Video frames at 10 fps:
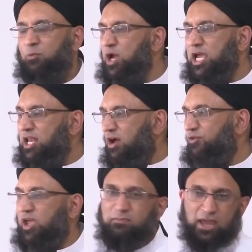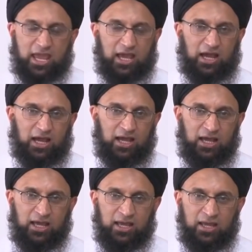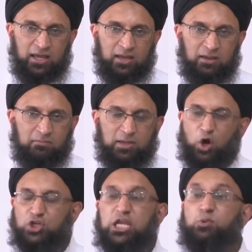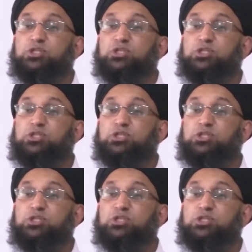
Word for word: And we love him here because he